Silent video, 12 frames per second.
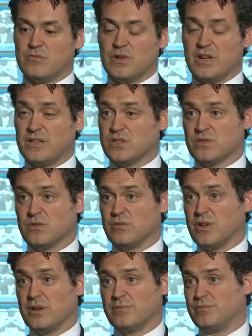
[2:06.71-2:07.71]
really just sort
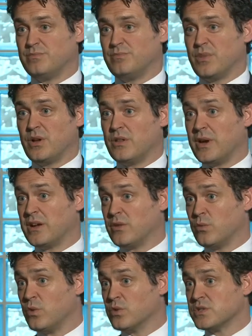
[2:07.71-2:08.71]
of like blow them out of
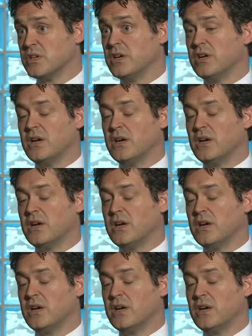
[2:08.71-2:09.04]
the water.